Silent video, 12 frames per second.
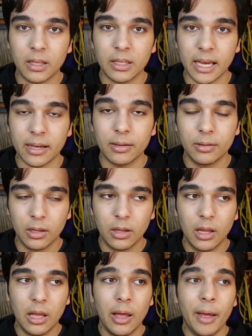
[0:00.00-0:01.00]
Yeah.
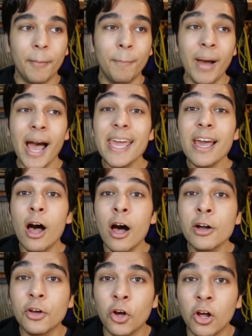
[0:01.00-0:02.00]
My
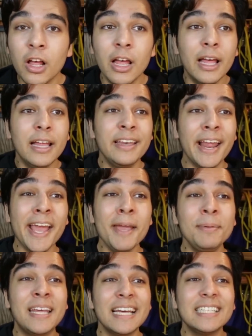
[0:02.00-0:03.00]
uncle
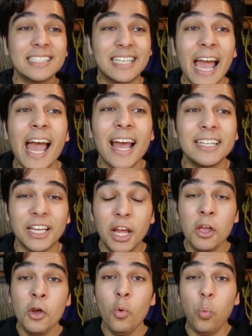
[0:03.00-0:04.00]
named his cat
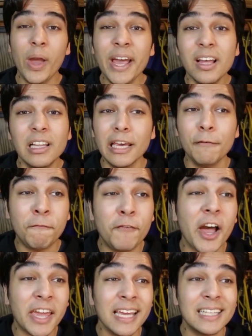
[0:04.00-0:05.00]
Wiggly
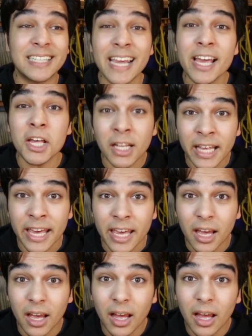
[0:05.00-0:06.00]
fucking
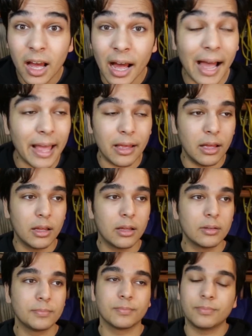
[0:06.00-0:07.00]
tiggly! I,
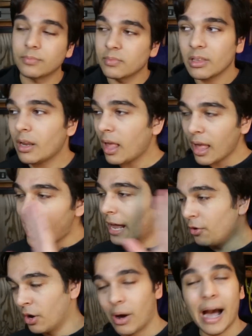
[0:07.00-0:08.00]

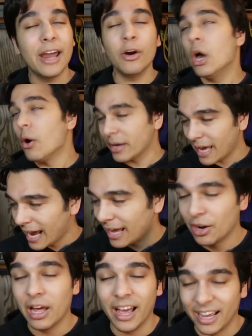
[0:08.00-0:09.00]
I don't know. I don't know, okay? I
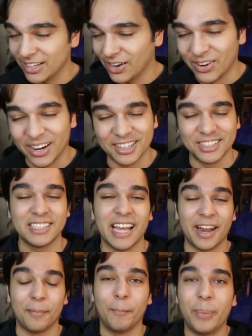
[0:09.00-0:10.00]
don't, I don't
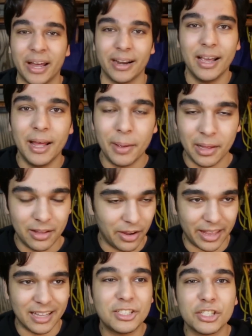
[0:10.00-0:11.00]
understand, but...
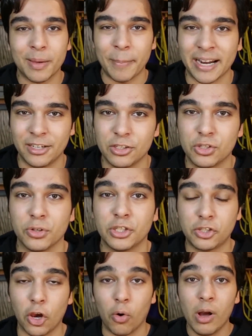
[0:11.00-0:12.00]
Okay, let's just get back to the story.
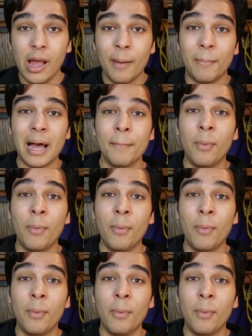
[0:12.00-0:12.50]
So, my